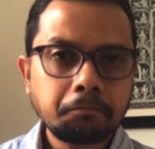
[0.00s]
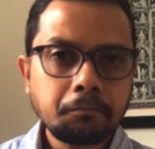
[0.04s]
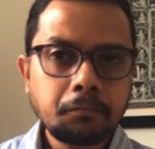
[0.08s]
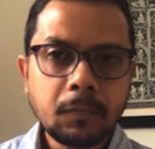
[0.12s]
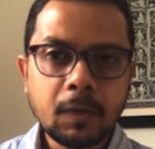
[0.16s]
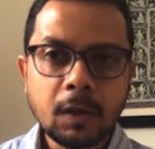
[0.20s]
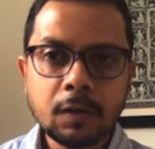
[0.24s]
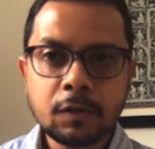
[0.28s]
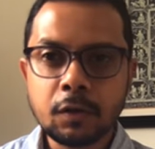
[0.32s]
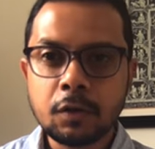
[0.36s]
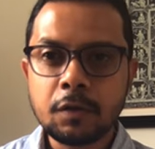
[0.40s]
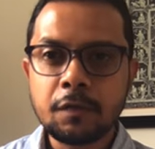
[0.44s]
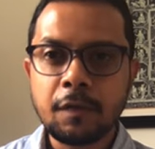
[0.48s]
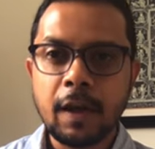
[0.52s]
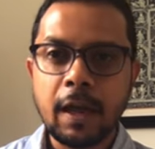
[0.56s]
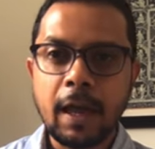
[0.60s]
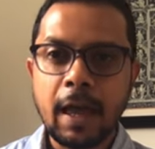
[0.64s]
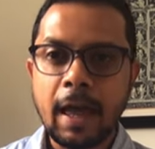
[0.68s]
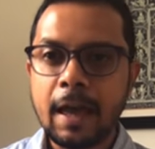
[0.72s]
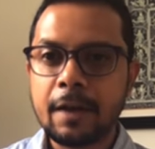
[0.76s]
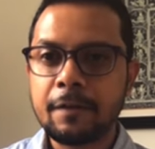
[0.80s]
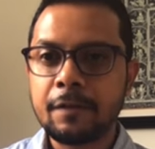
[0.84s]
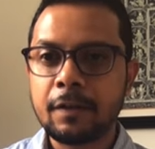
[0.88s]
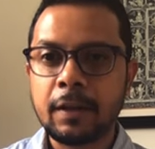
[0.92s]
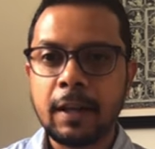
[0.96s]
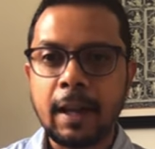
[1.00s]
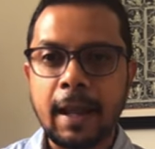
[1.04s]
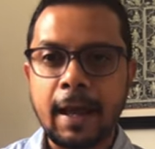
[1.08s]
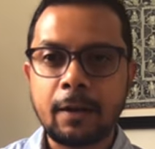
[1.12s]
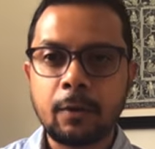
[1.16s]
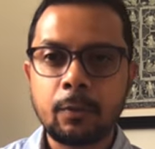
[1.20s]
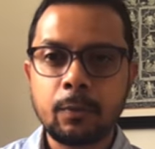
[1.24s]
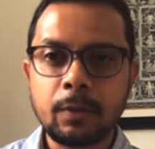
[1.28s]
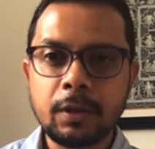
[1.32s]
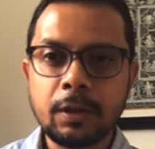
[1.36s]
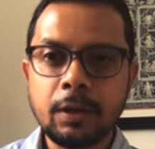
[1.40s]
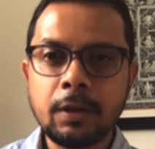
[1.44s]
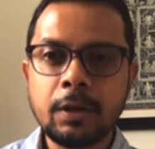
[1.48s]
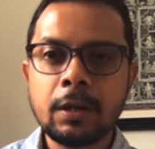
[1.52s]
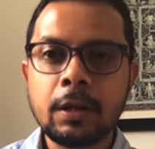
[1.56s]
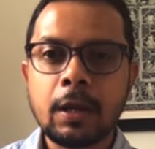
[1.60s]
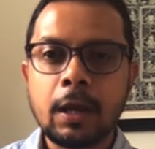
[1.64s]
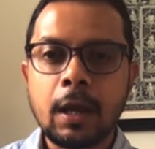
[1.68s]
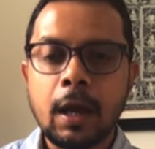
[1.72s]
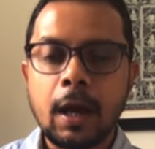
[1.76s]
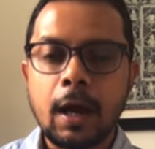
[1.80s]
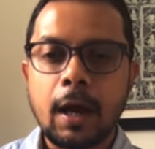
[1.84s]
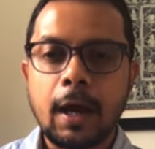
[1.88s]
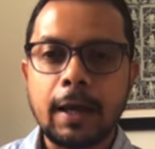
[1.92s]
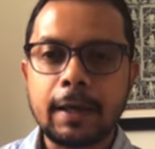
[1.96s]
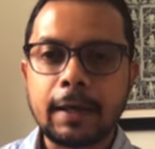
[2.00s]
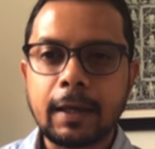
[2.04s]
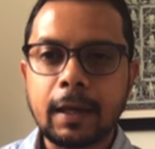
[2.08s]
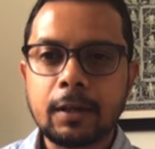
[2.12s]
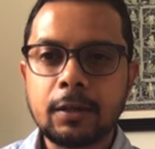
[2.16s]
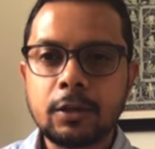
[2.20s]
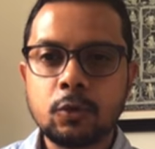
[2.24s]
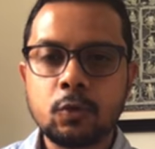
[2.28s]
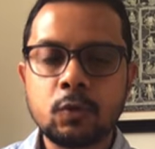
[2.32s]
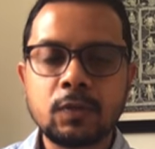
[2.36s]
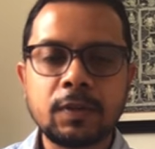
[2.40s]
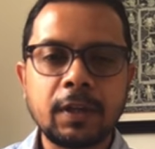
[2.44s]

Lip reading: So if I have a lakh with it, I can use